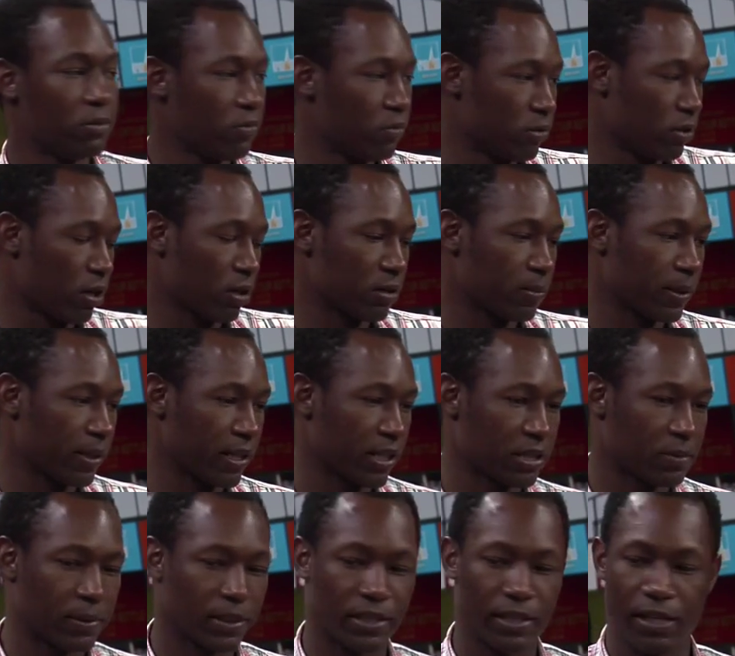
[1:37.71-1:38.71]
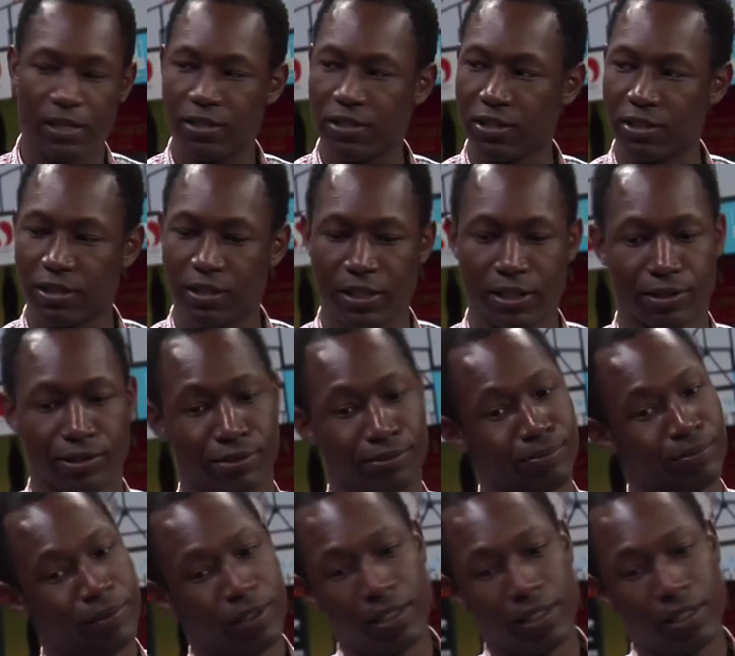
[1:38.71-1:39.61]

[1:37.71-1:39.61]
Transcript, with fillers: You talked about the expectations, Neil.